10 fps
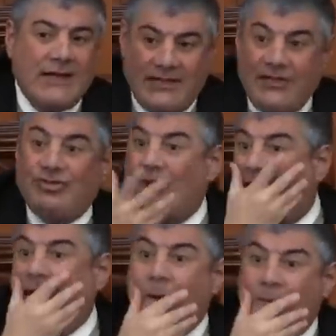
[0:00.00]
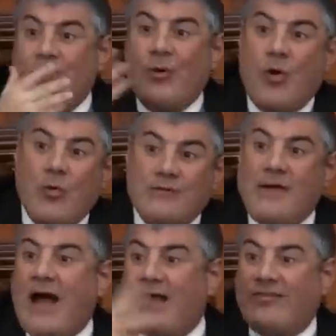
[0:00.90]
that in China people go with
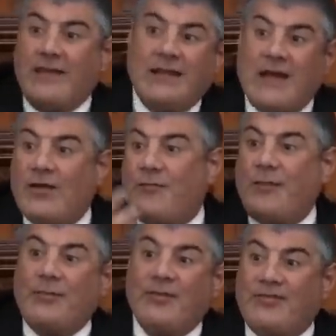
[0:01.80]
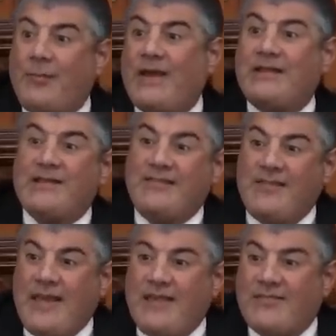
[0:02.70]
masks and a lot of people spread the
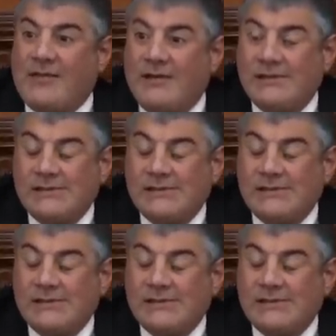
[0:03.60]
disease.